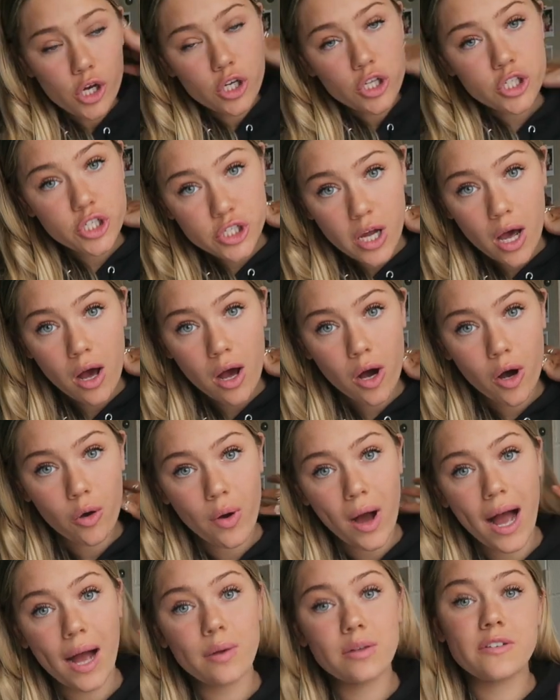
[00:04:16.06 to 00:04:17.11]
So
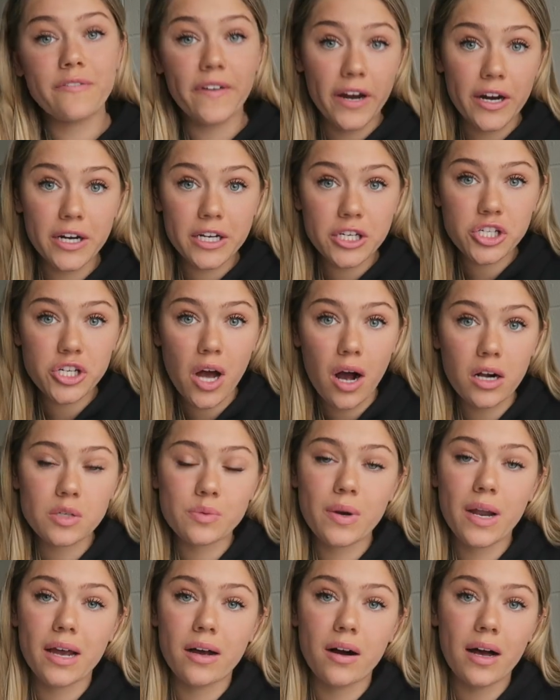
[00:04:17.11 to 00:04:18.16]
I was very
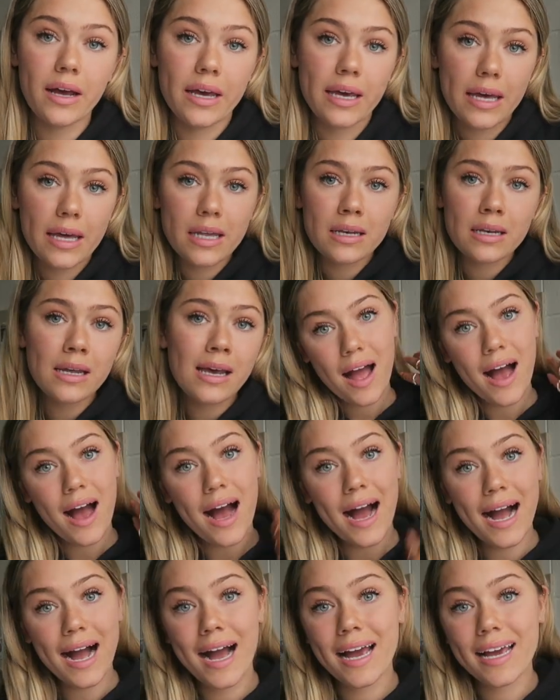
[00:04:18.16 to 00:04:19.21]
shocked when I got in.
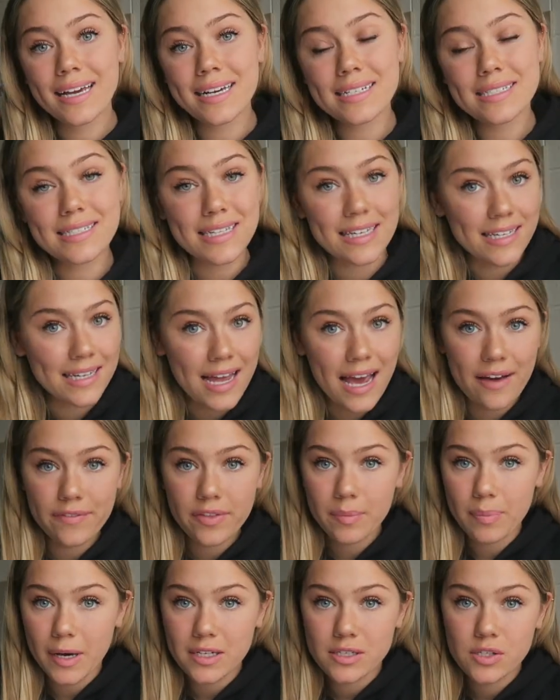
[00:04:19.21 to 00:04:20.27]
I didn't have
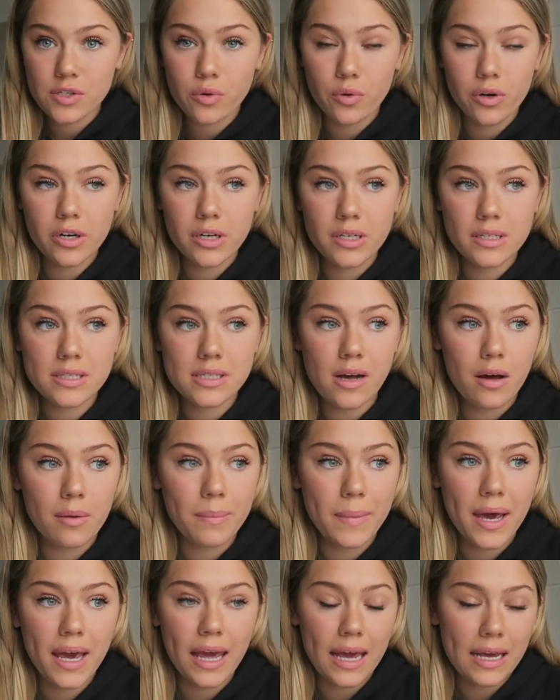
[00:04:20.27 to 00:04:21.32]
the best scores
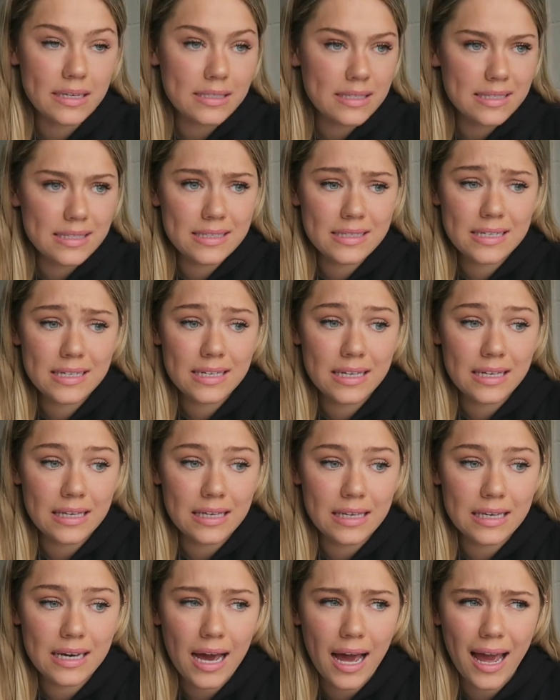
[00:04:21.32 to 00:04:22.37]
on my
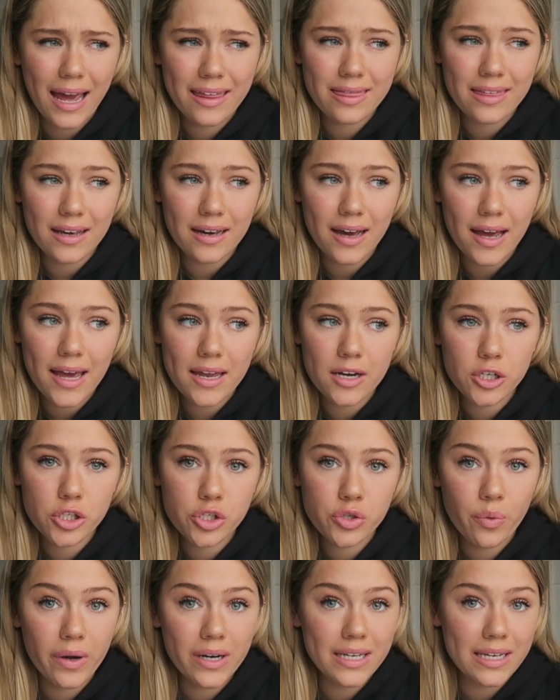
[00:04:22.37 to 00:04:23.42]
ACT. I think I had a
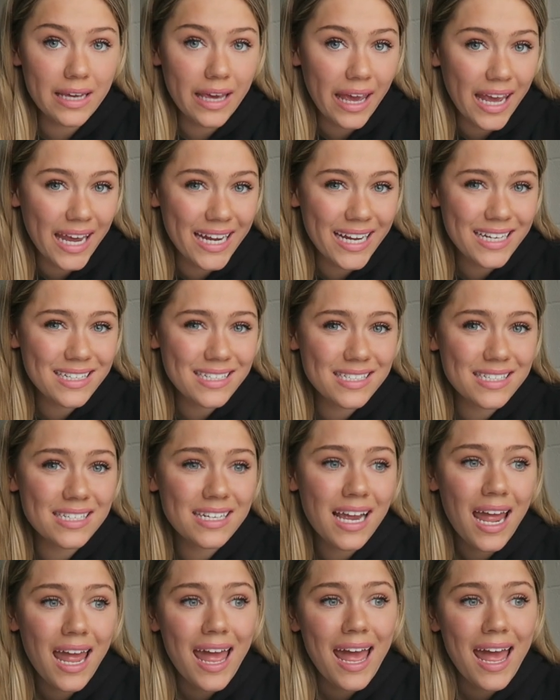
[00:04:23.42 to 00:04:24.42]
28,